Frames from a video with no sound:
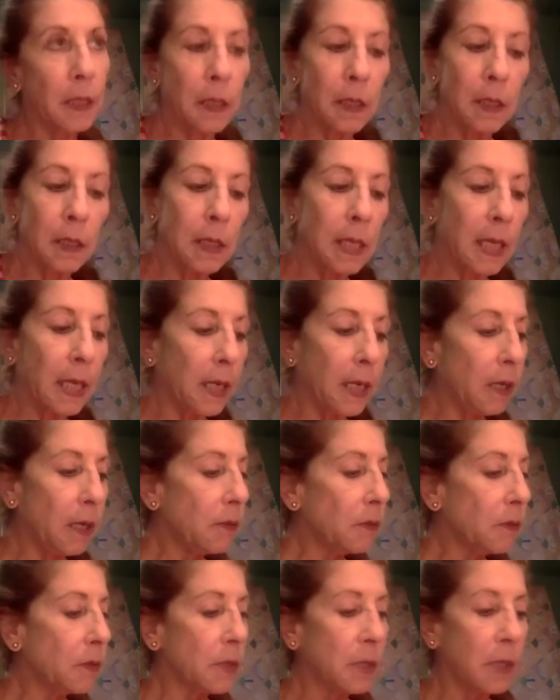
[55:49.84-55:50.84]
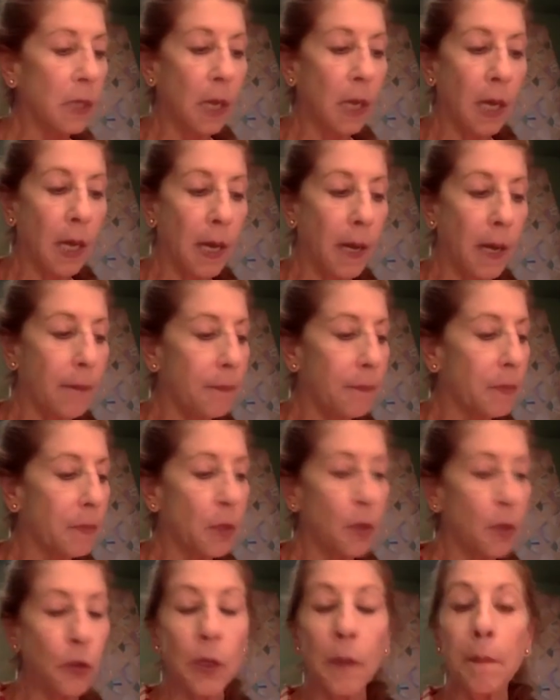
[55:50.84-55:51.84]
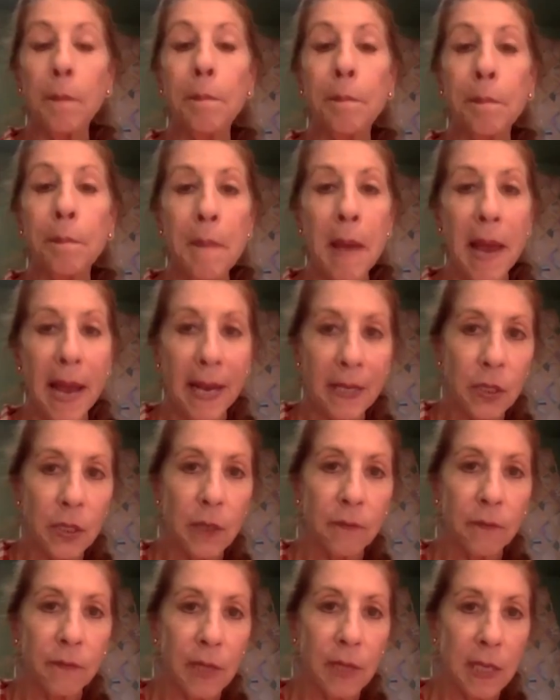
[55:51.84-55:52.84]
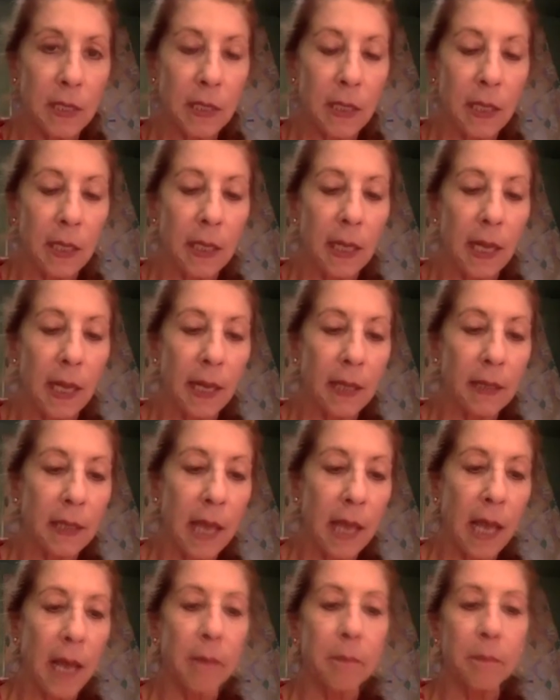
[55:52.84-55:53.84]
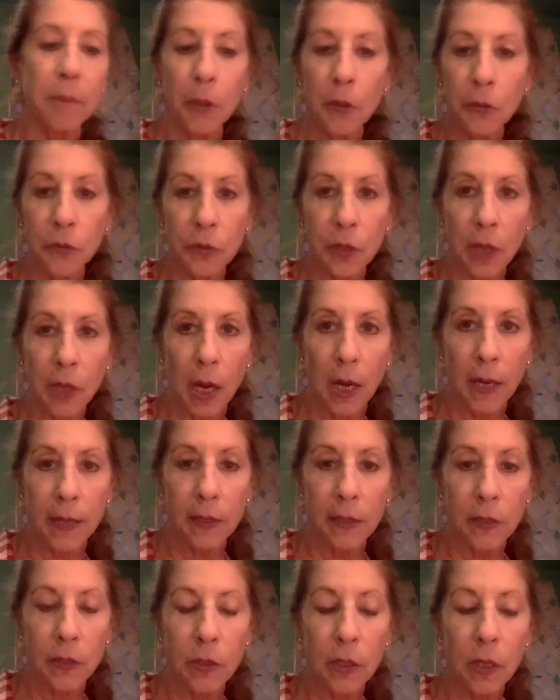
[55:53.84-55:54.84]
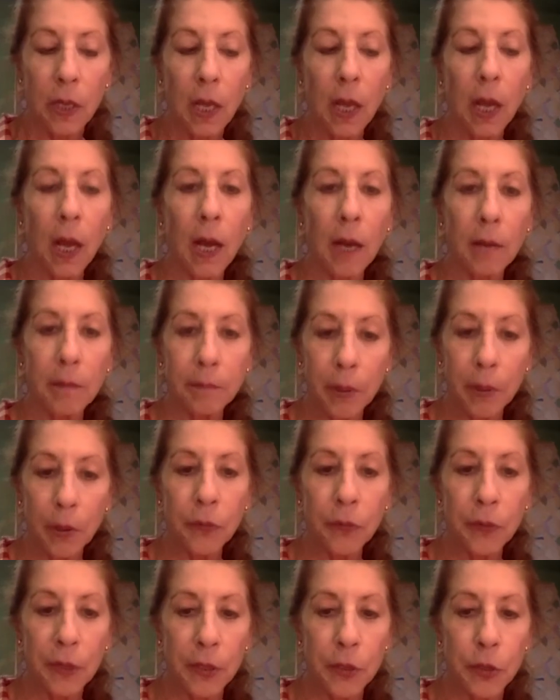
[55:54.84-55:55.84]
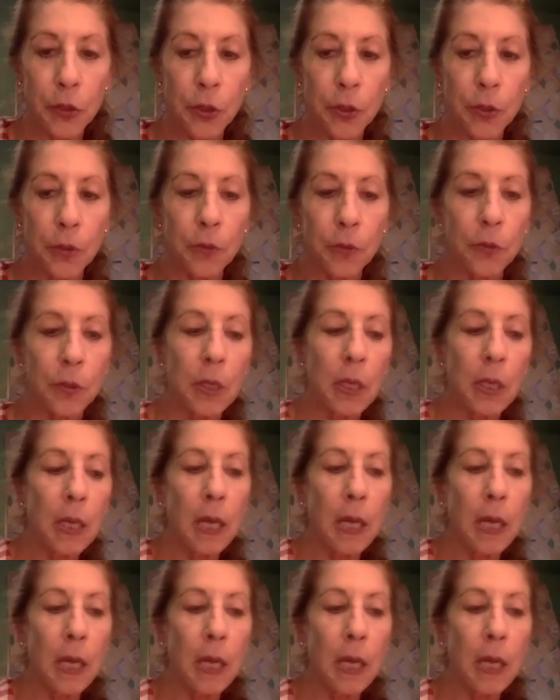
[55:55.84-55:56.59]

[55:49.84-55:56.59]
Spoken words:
there's a massive disconnect at both sides on both issues.